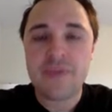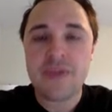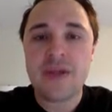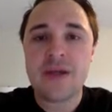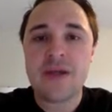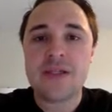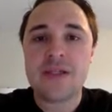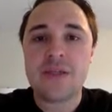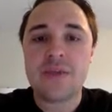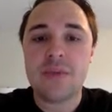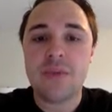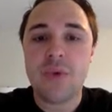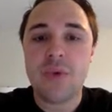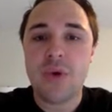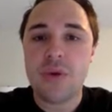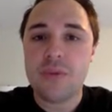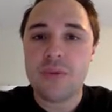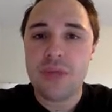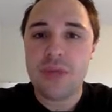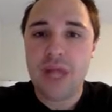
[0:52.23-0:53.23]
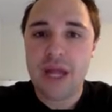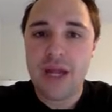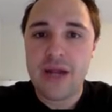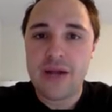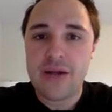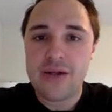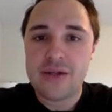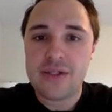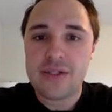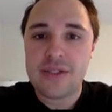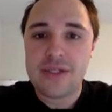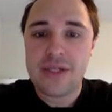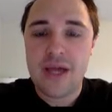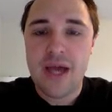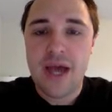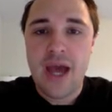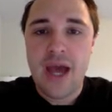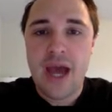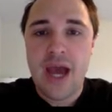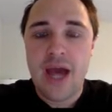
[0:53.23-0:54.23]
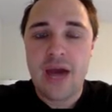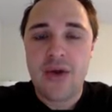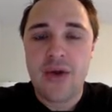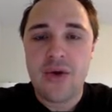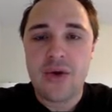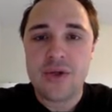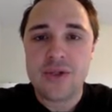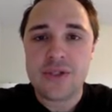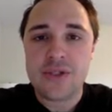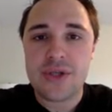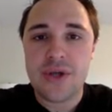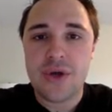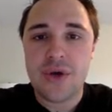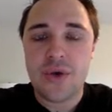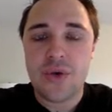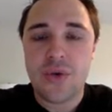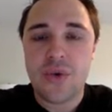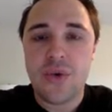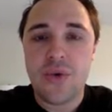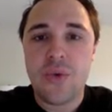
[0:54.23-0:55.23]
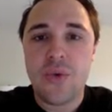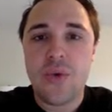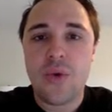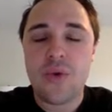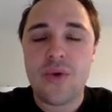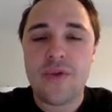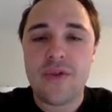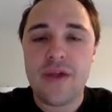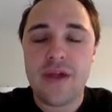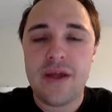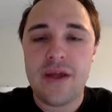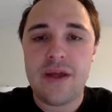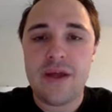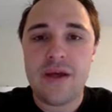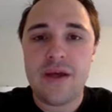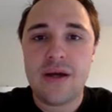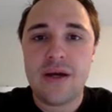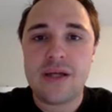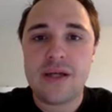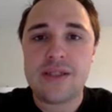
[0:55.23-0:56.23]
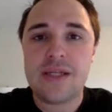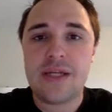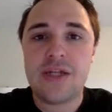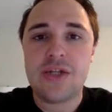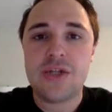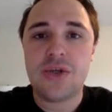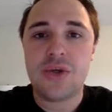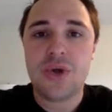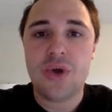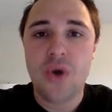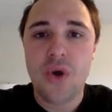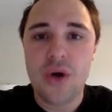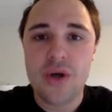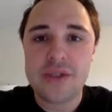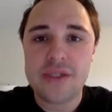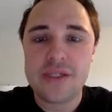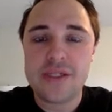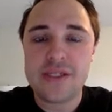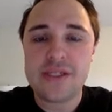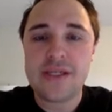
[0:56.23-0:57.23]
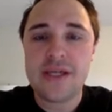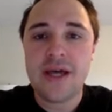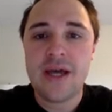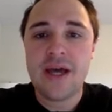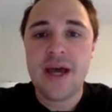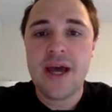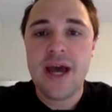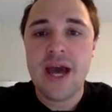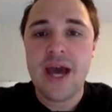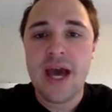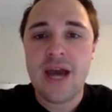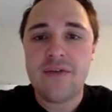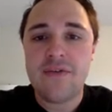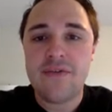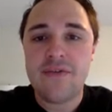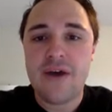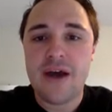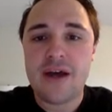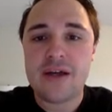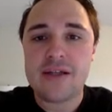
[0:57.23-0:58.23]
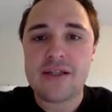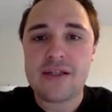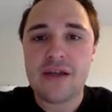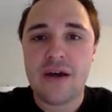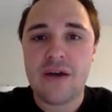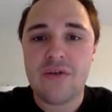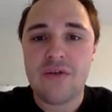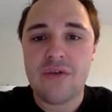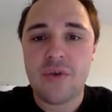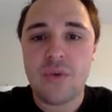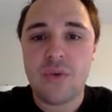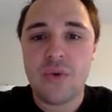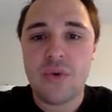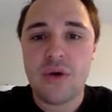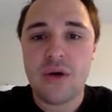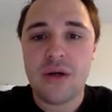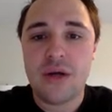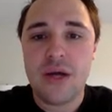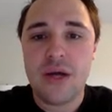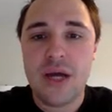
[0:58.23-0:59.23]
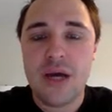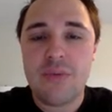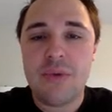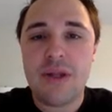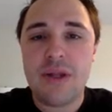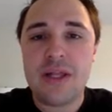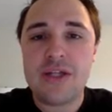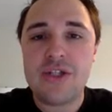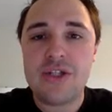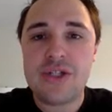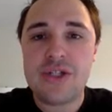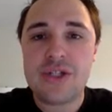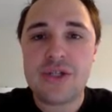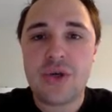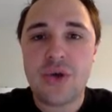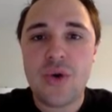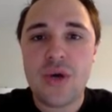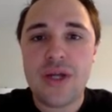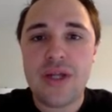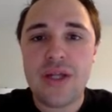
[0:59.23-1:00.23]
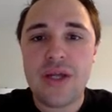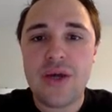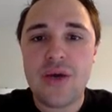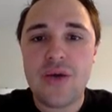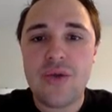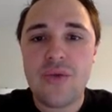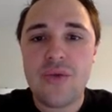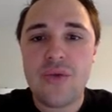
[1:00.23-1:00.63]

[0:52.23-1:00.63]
some important players, and also what were the essential causes and effects of the war. But let's just quickly go through